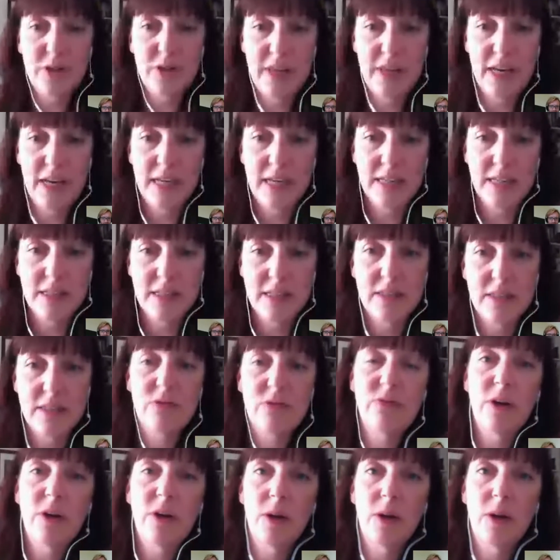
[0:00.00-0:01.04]
of thousands of
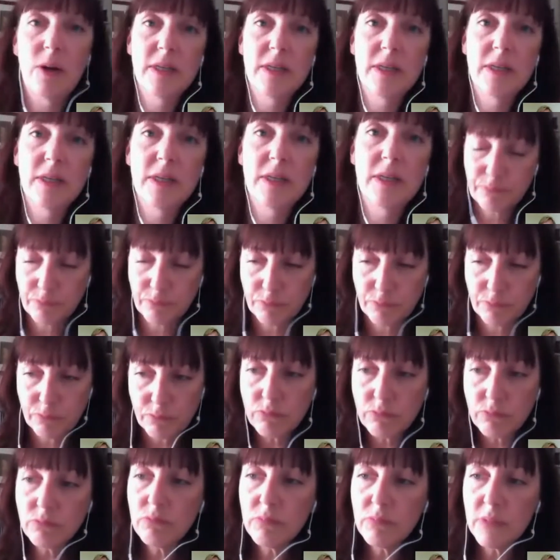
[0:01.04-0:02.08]
followers,
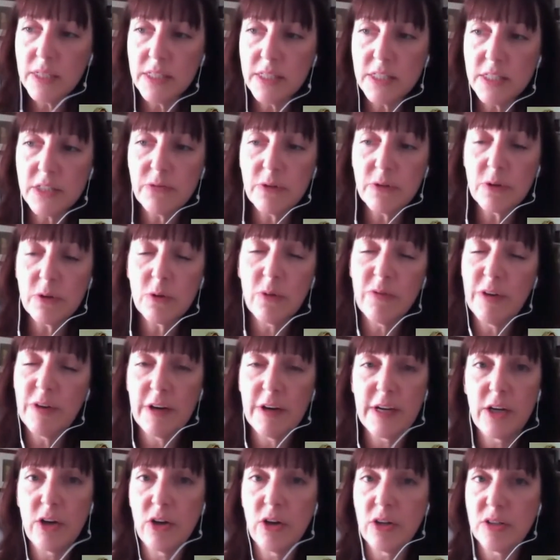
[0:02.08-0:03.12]
it's very
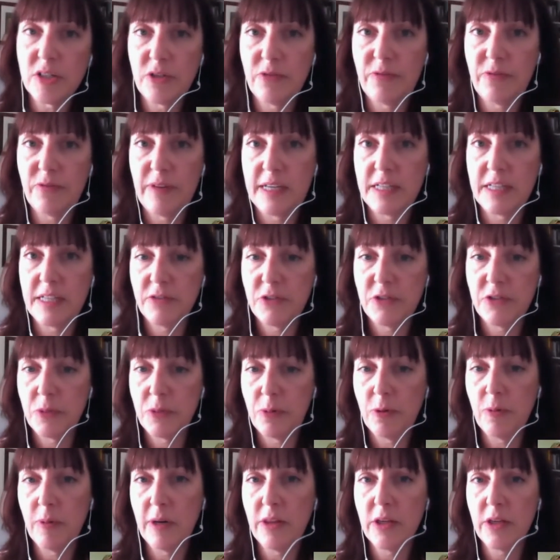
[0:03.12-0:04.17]
cost effective to
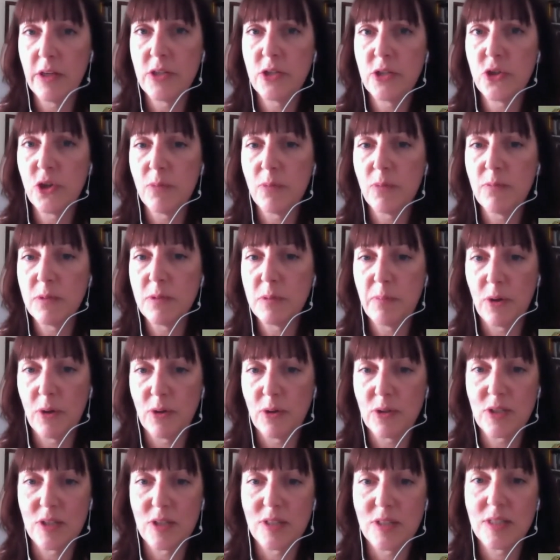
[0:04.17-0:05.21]
put one of those jobs
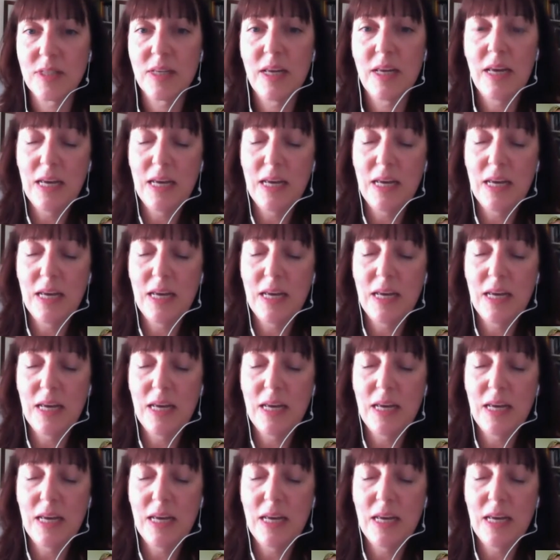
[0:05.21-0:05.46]
boxes.